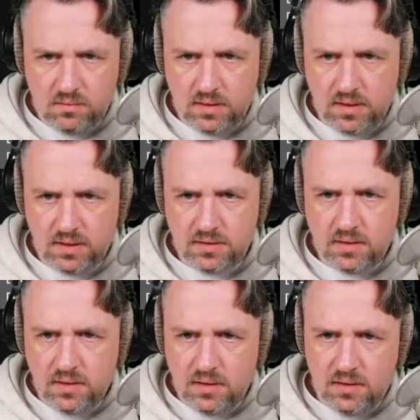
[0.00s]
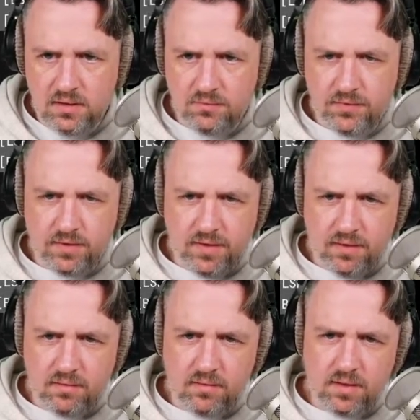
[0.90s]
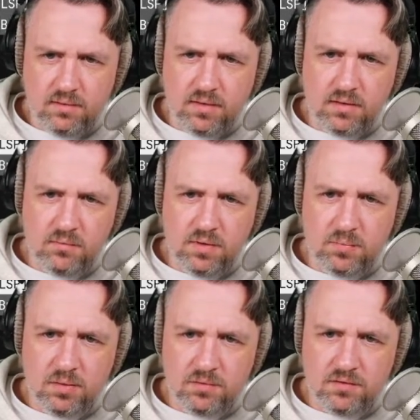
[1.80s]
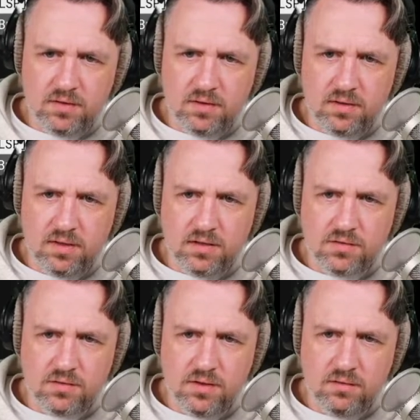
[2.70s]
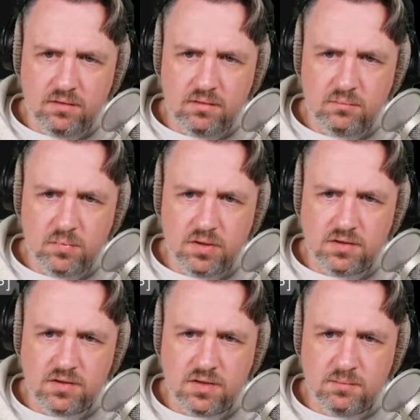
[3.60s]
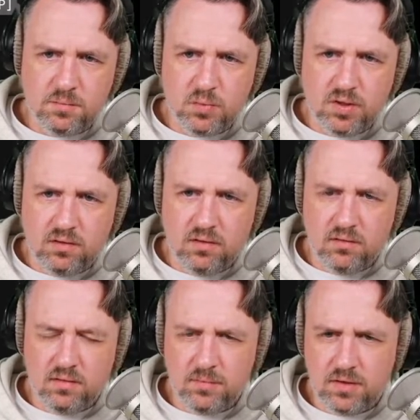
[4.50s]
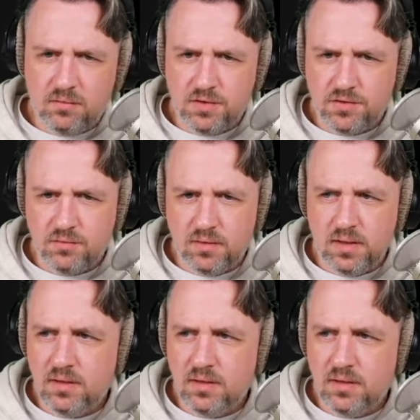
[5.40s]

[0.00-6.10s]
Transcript: I need to figure that out. I want to be able to hit enter here, but it just keeps putting null. I'm not quite sure why.